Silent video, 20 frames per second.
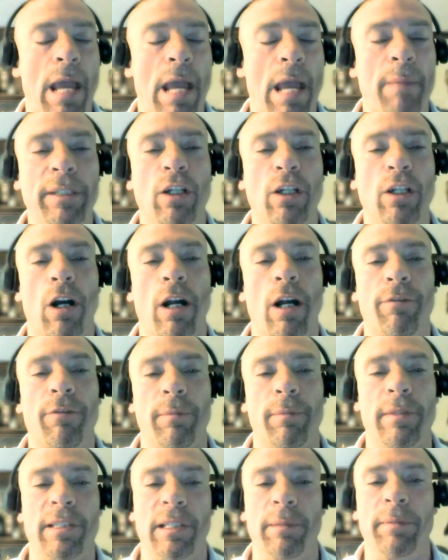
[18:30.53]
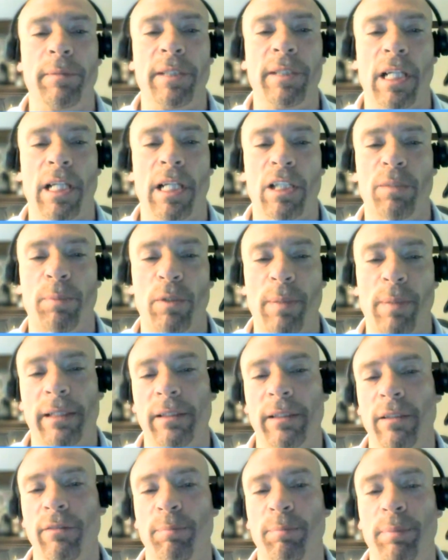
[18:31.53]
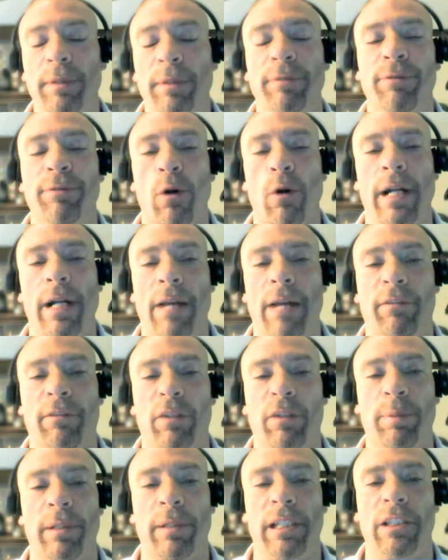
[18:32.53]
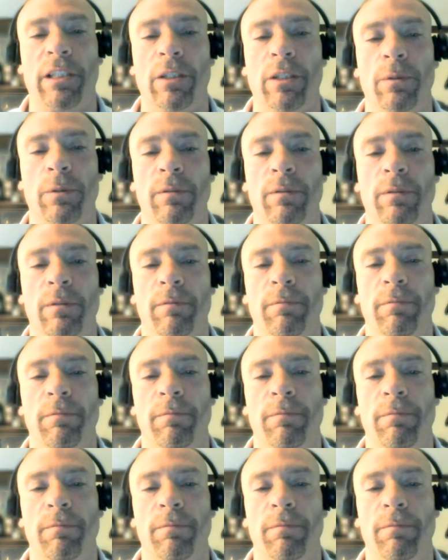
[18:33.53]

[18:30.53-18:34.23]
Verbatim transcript: MER from the CMTS perspective before and after pre-eq.